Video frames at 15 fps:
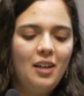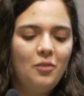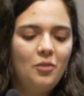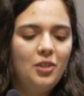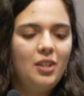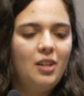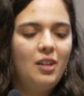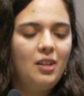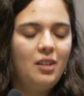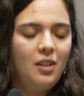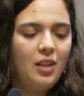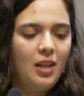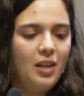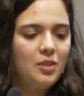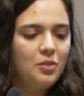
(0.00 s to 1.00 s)
I want to
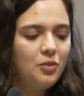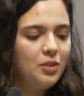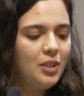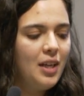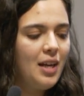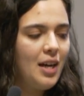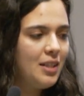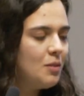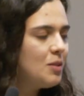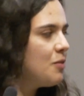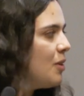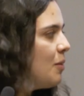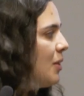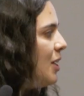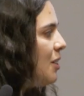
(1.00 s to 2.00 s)
thank to the Adams
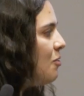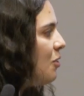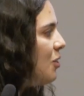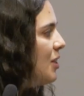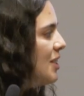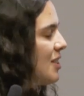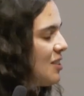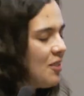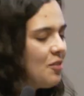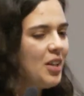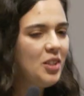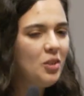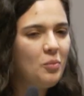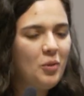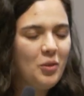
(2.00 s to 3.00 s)
family for this
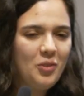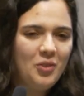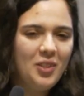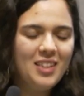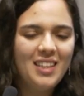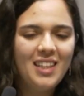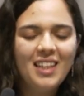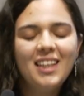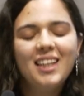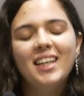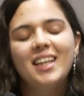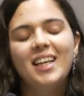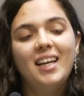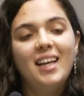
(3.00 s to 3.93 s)
great opportunity,